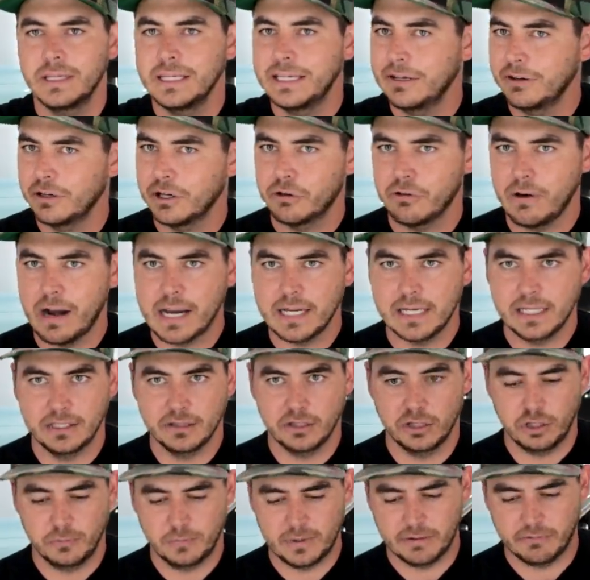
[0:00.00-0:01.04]
can hear it grinding
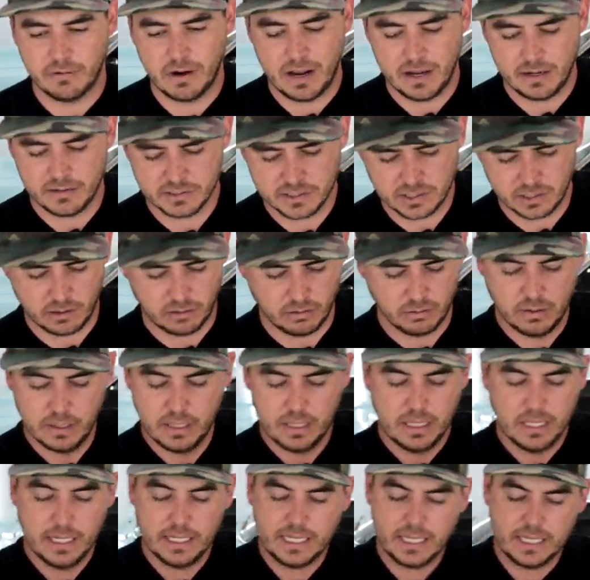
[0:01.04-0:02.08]
a little bit, right? So
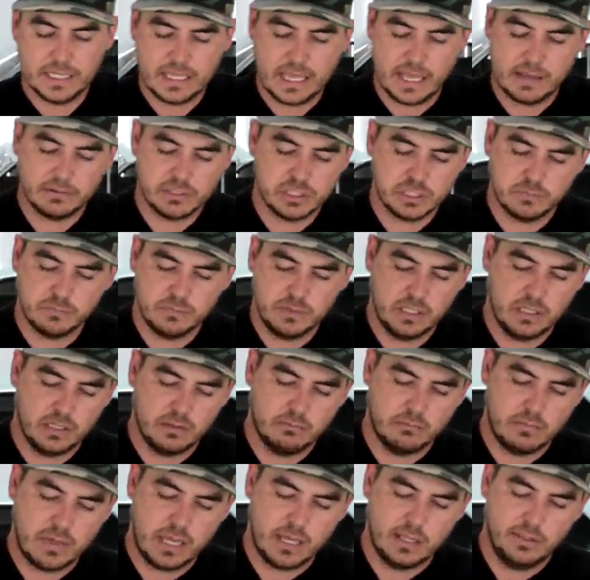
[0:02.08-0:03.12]
again, that just
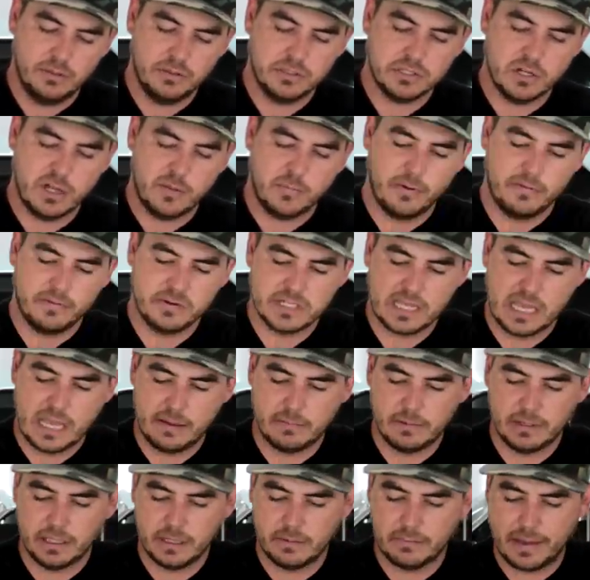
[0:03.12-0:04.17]
me may loosen up over
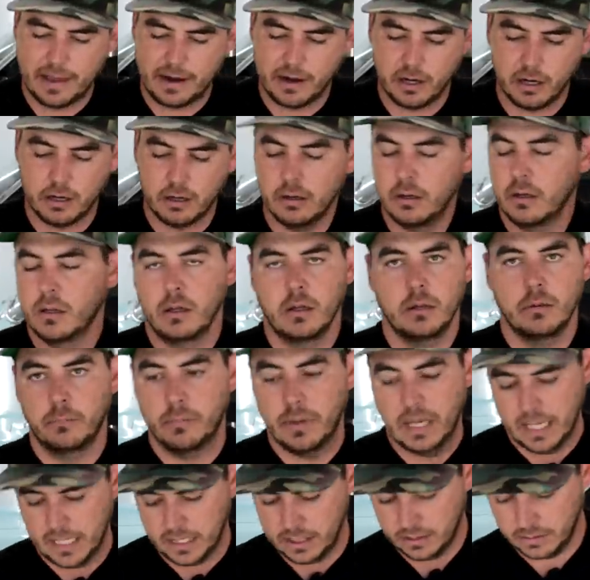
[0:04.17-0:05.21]
time and get better,
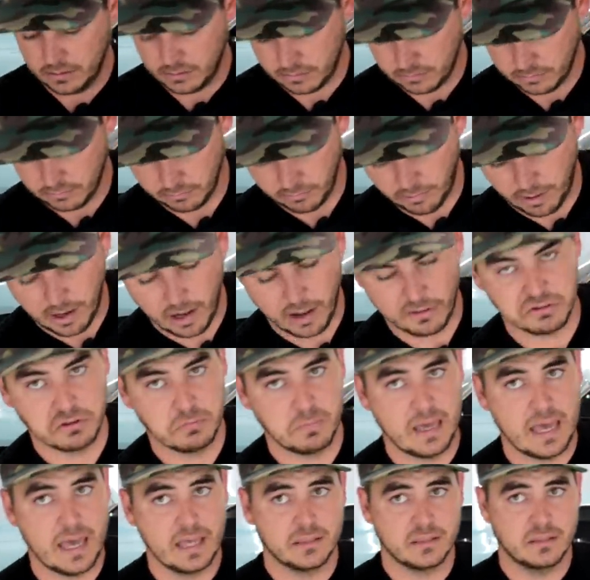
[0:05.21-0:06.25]
but right off
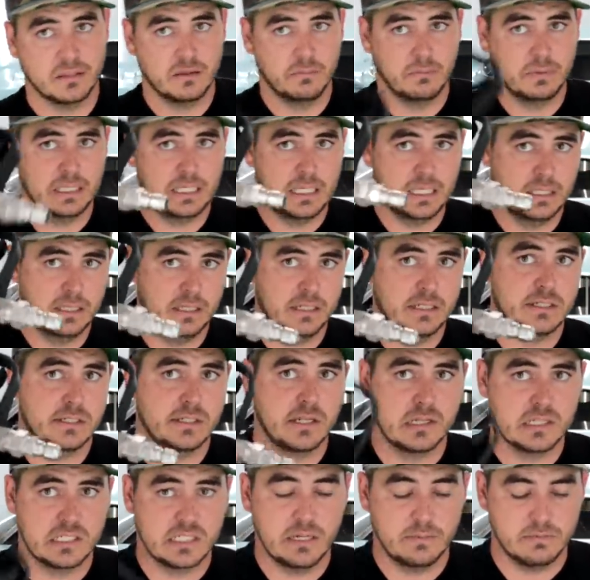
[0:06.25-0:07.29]
the bat, the
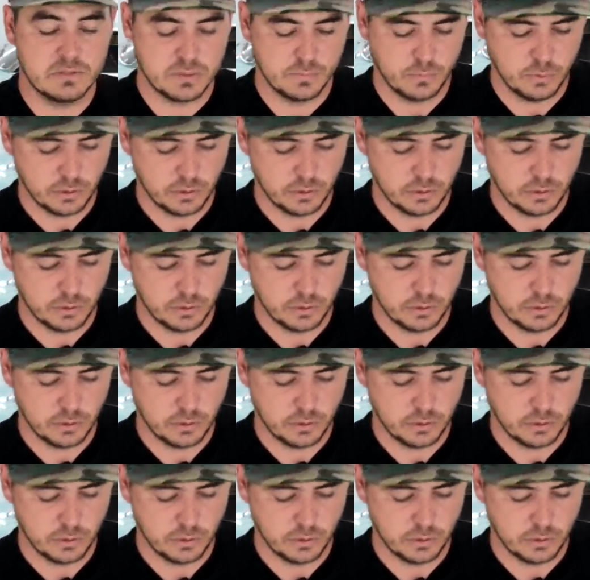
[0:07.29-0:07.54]
McKillens does seem